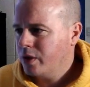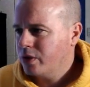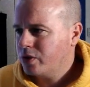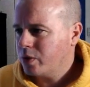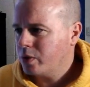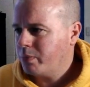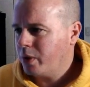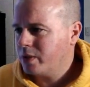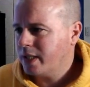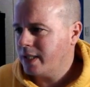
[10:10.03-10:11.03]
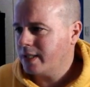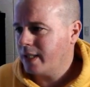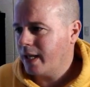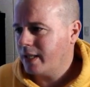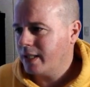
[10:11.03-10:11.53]
So the poll says,
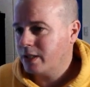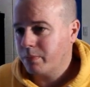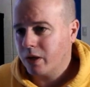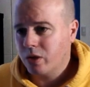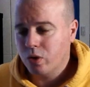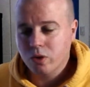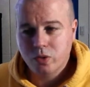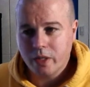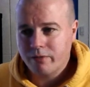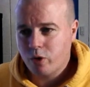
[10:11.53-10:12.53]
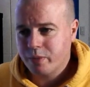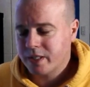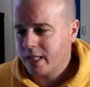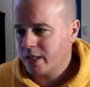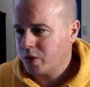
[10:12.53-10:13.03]
yet it's a plot hole,
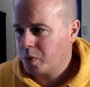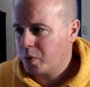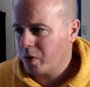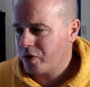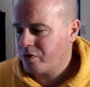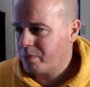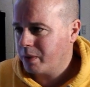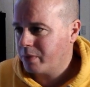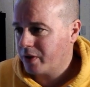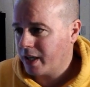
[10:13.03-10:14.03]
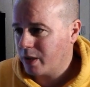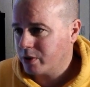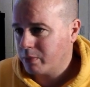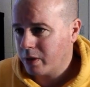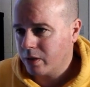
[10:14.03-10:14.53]
24%. So a quarter of people think it was
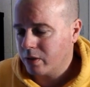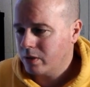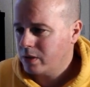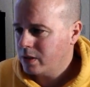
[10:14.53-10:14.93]
a plot hole.